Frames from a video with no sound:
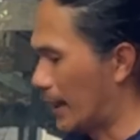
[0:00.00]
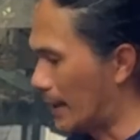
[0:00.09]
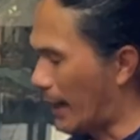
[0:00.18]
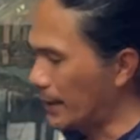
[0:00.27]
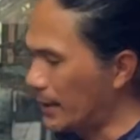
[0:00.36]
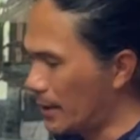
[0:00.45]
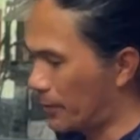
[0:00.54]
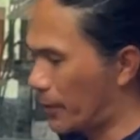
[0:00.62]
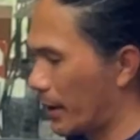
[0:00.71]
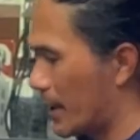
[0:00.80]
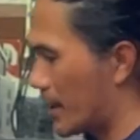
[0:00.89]
the idea
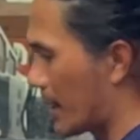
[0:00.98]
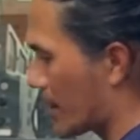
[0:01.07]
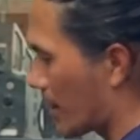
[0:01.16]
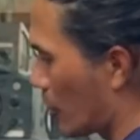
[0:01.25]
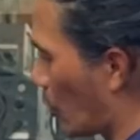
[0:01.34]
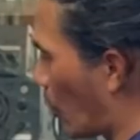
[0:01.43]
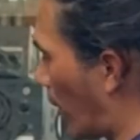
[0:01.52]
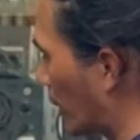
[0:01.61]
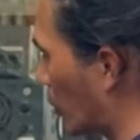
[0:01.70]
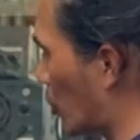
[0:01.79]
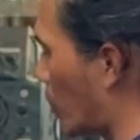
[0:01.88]
for this is you
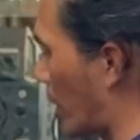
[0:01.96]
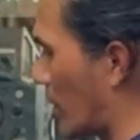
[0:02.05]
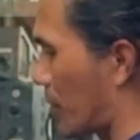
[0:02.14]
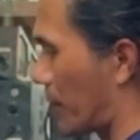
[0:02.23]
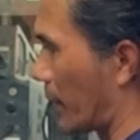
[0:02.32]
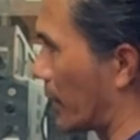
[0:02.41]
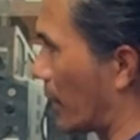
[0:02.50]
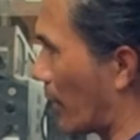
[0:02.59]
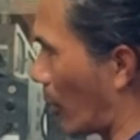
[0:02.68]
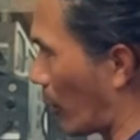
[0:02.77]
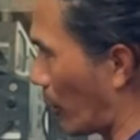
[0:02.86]
want to transfer the
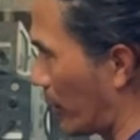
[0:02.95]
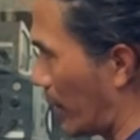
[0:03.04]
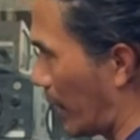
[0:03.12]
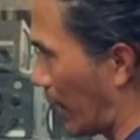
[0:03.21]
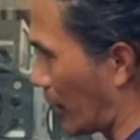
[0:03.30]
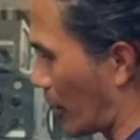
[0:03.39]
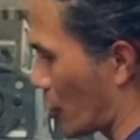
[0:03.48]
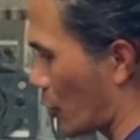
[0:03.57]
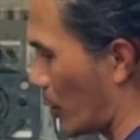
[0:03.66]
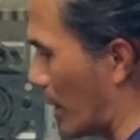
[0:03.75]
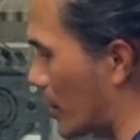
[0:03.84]
load and the
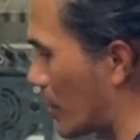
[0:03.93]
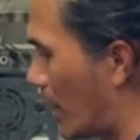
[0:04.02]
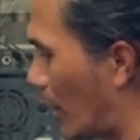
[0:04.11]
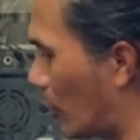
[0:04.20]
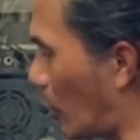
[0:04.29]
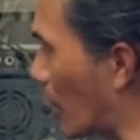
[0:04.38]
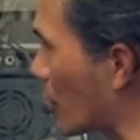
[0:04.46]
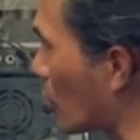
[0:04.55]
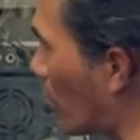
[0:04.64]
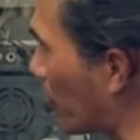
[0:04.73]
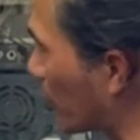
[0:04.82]
stress to a
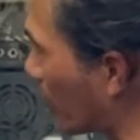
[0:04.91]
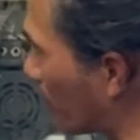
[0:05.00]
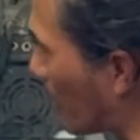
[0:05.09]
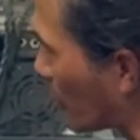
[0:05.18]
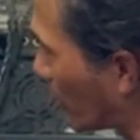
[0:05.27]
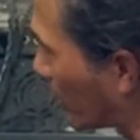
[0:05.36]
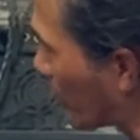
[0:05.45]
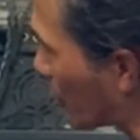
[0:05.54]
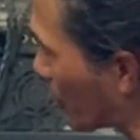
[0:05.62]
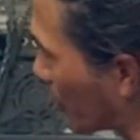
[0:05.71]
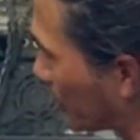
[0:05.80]
softer muscle
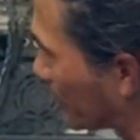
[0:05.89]
tissue.